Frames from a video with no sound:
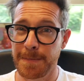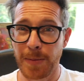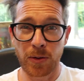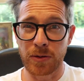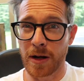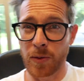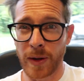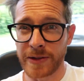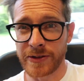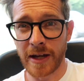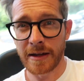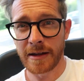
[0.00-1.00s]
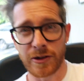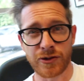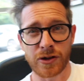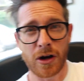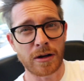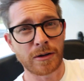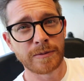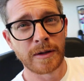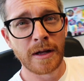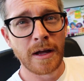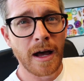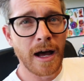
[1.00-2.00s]
poker on a Wednesday in Chicago.
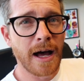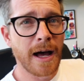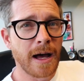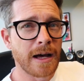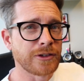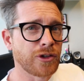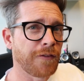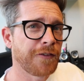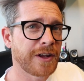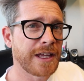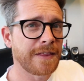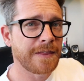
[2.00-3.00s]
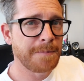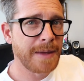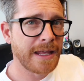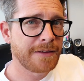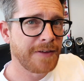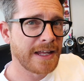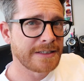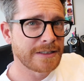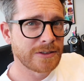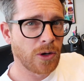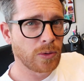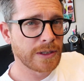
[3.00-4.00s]
Don't forget, the main event
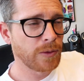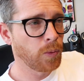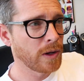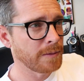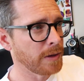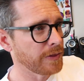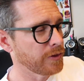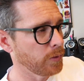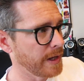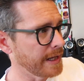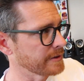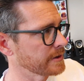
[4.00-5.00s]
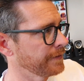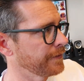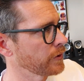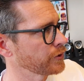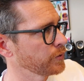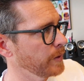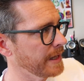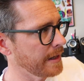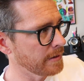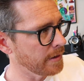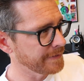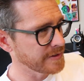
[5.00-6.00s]
is only 1 month away. It's the first
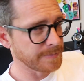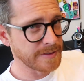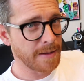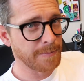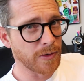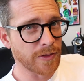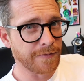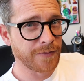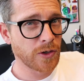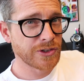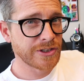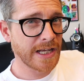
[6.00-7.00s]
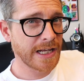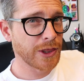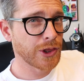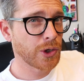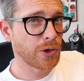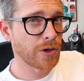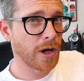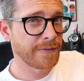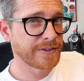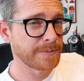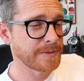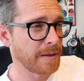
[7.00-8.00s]
weekend of September, the first, second, third
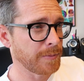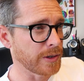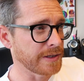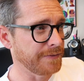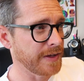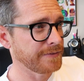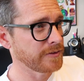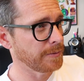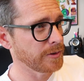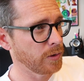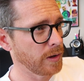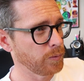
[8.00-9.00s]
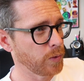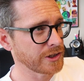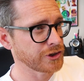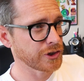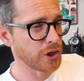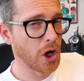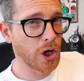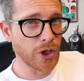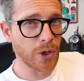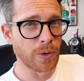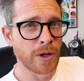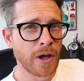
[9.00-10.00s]
of September at the VFW in West
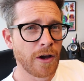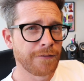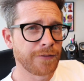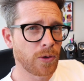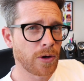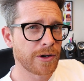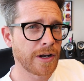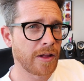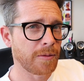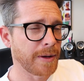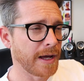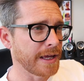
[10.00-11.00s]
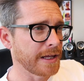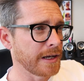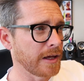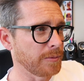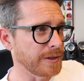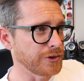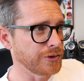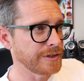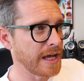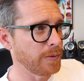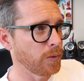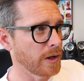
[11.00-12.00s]
Chicago. $400 buy-in. It'll be 2
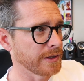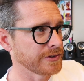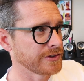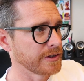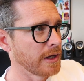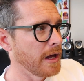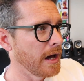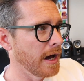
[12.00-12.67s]
day ones,